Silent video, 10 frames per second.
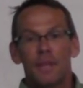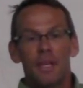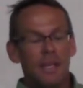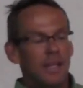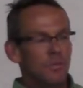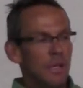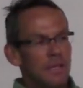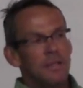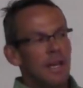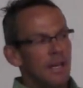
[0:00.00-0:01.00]
And yes, we
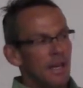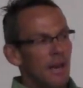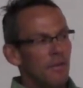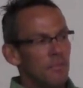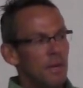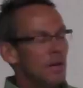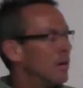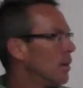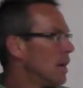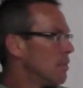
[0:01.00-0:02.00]
eat 10 at every
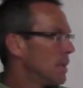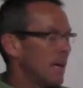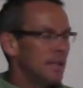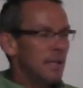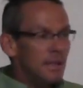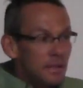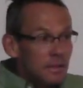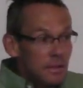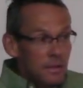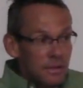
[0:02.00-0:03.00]
meal, but the idea
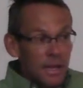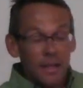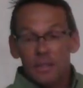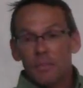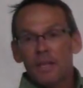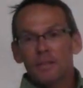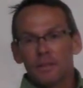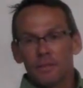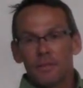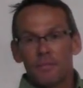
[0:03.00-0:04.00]
is it's not
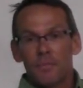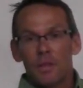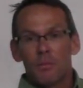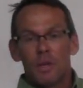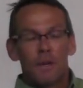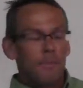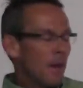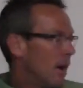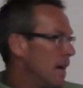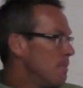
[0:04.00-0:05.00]
expensive,
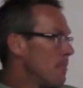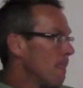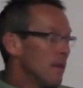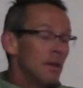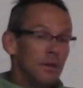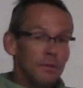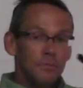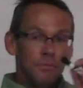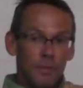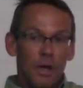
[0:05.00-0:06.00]
all right?
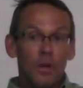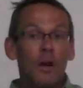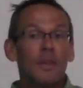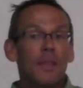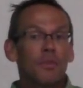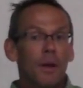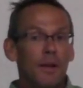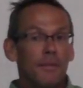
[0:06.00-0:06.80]
Along that thread